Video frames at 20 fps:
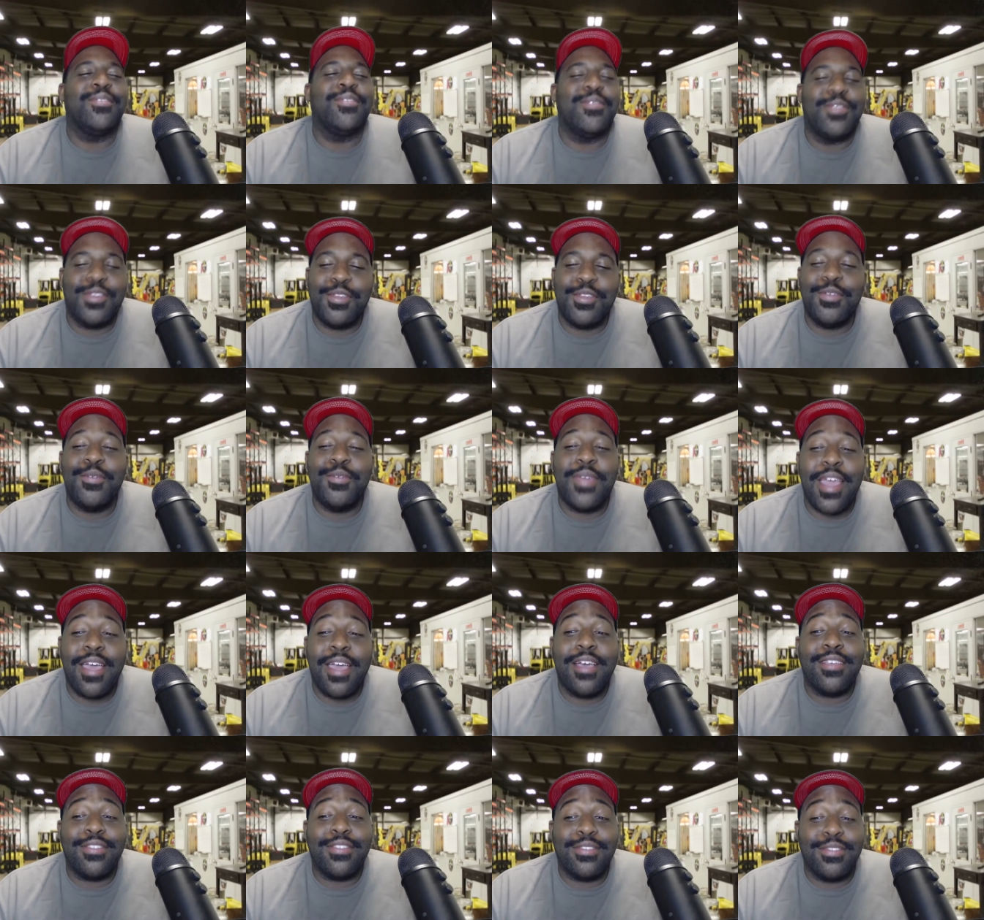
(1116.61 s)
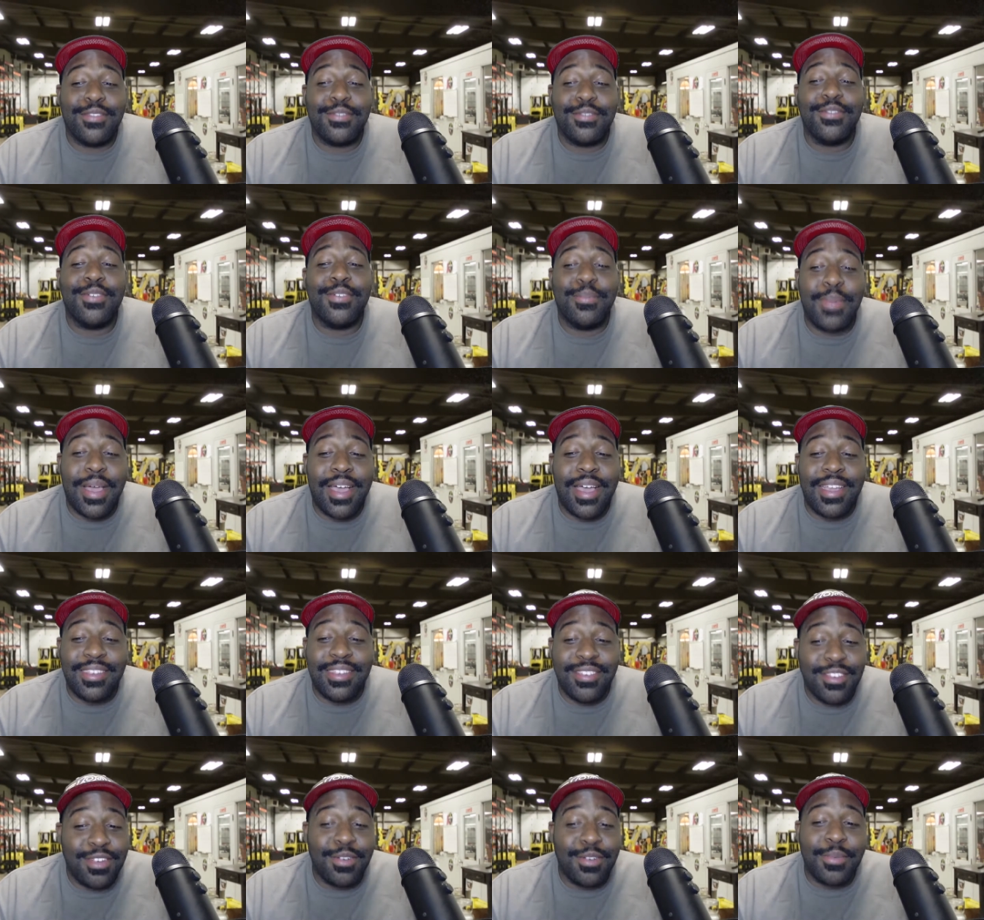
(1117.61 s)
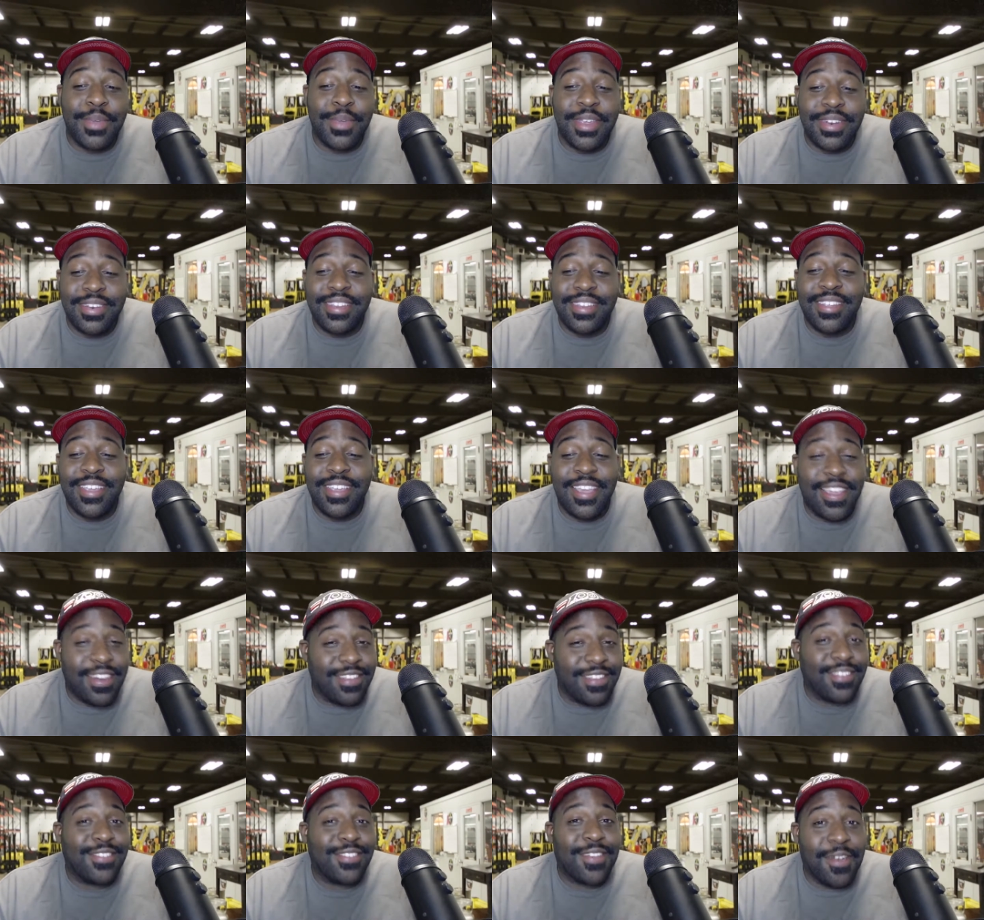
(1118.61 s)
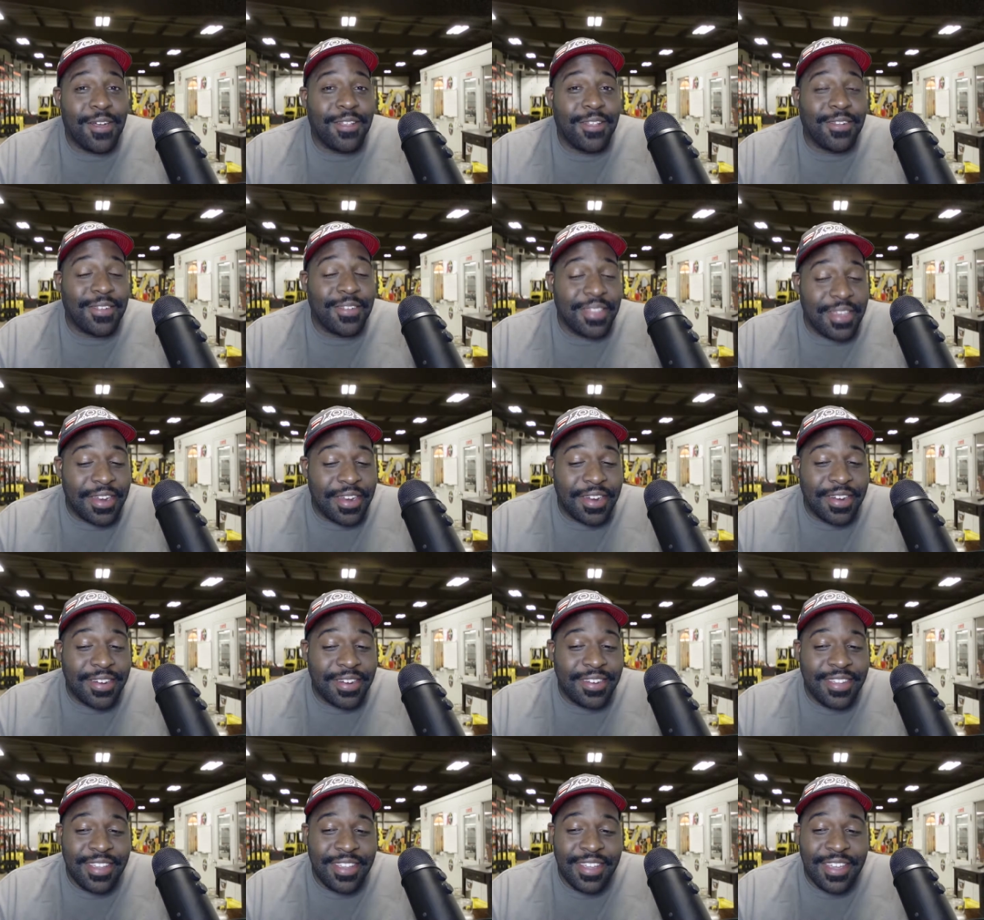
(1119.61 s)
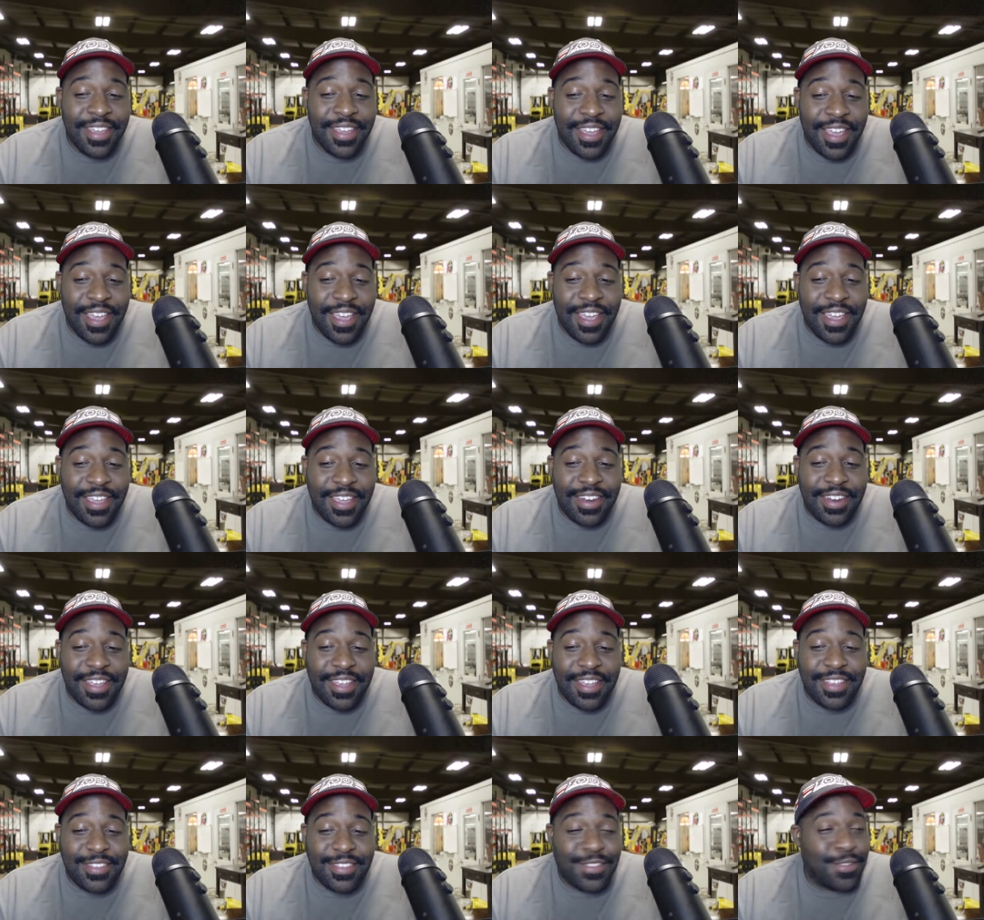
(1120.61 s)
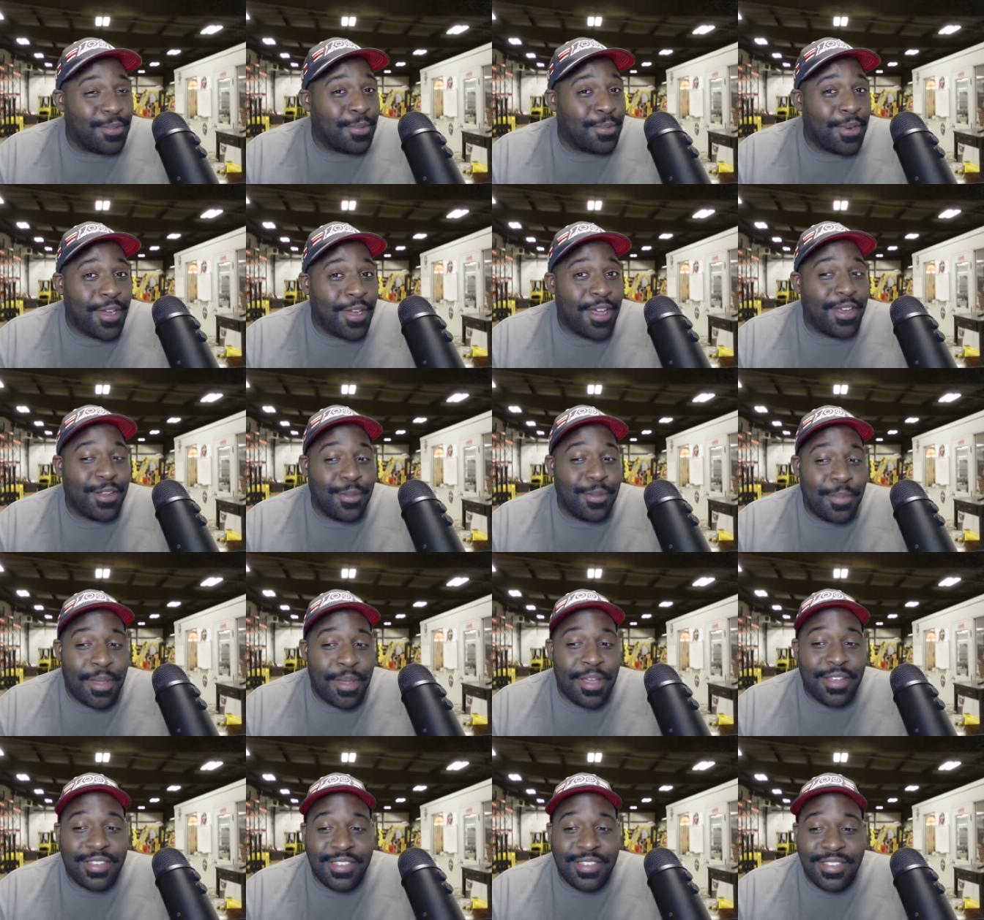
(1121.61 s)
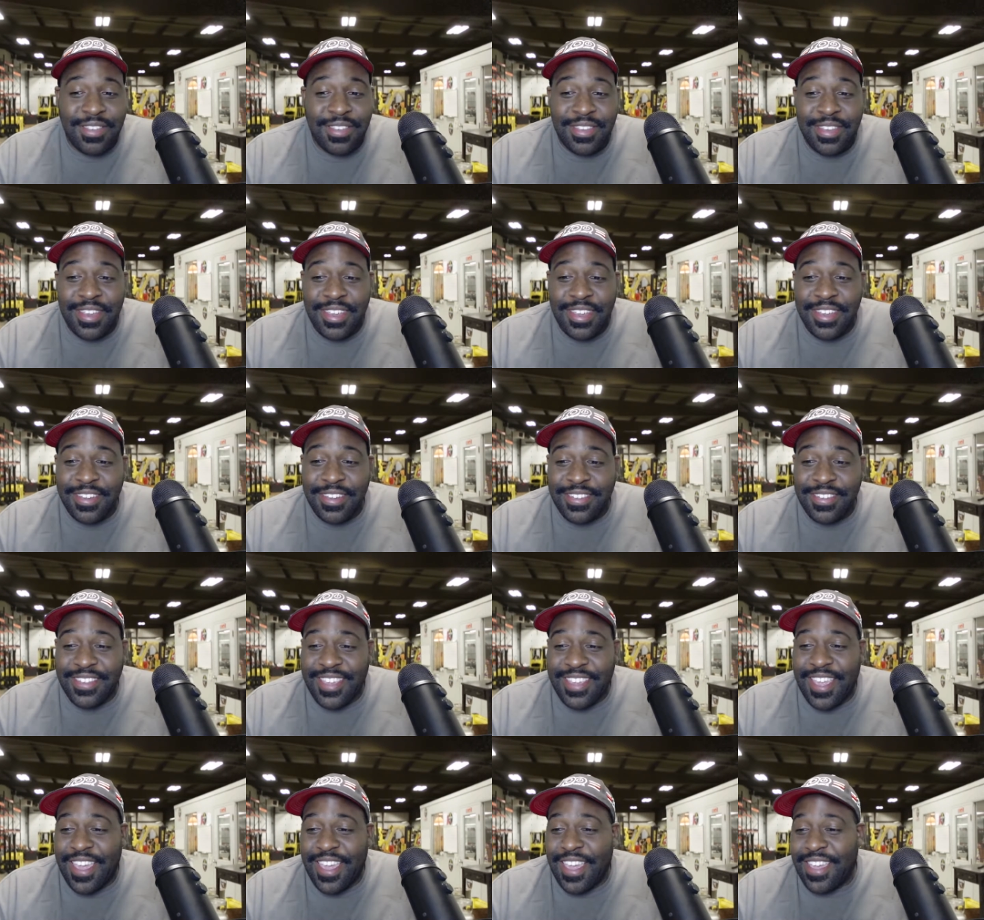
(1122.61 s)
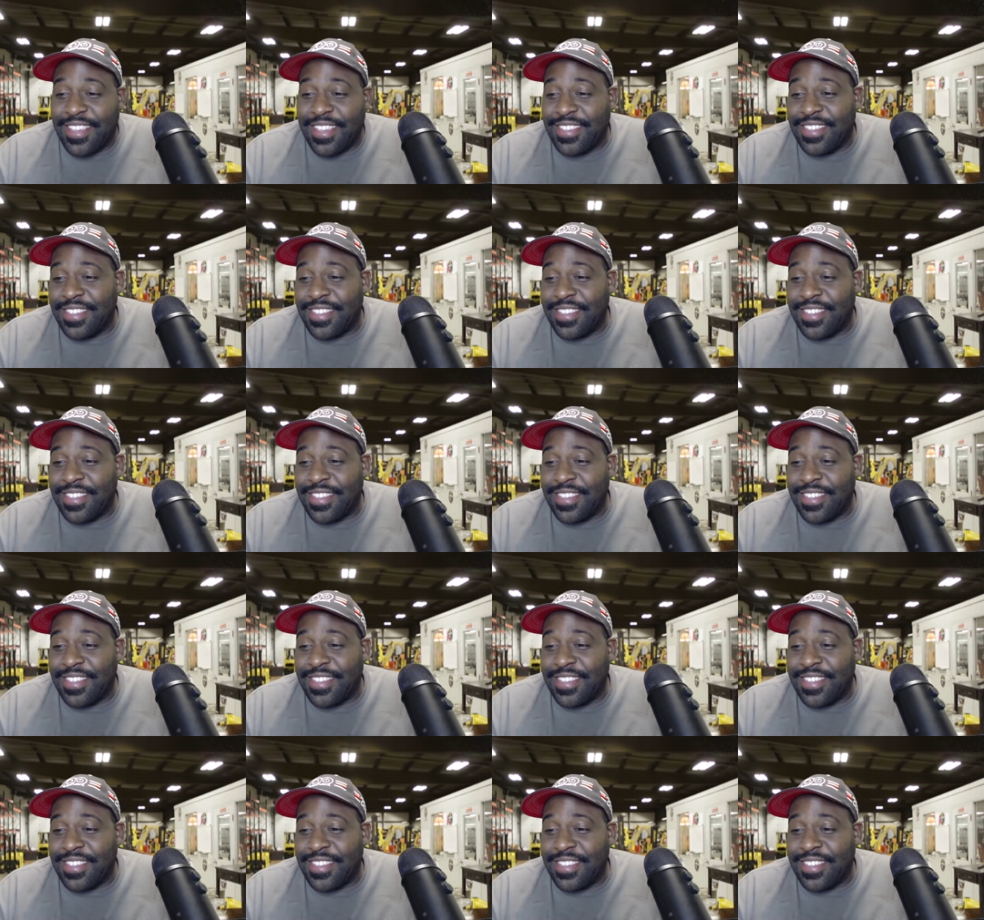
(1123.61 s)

You guys are joined by a gentleman and a scholar there, and Super Auto Box. Chris Cass.